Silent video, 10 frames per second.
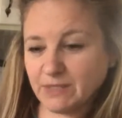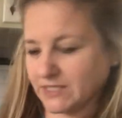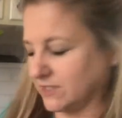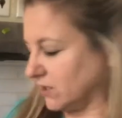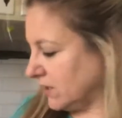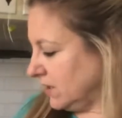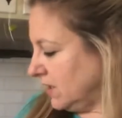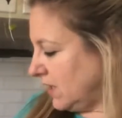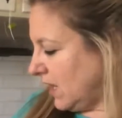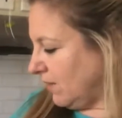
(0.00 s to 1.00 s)
mixer.
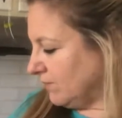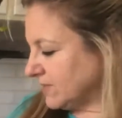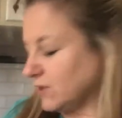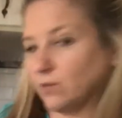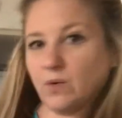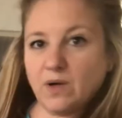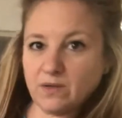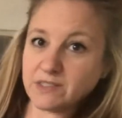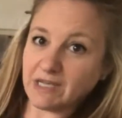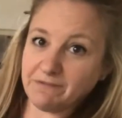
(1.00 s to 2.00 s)
So
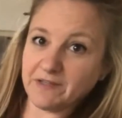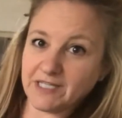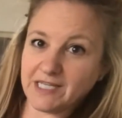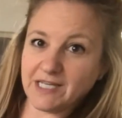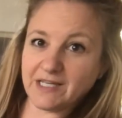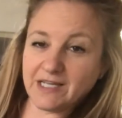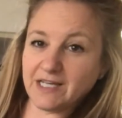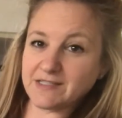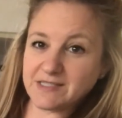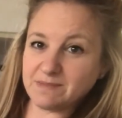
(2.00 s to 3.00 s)
definitely
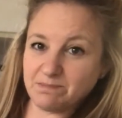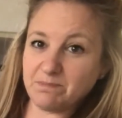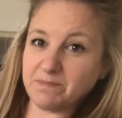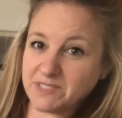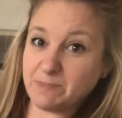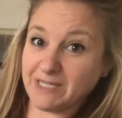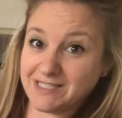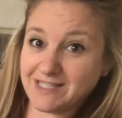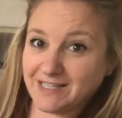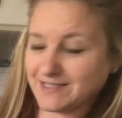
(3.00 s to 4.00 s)
it speeds
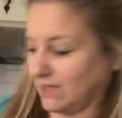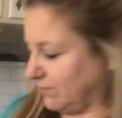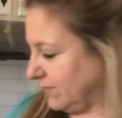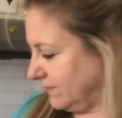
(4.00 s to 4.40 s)
things up.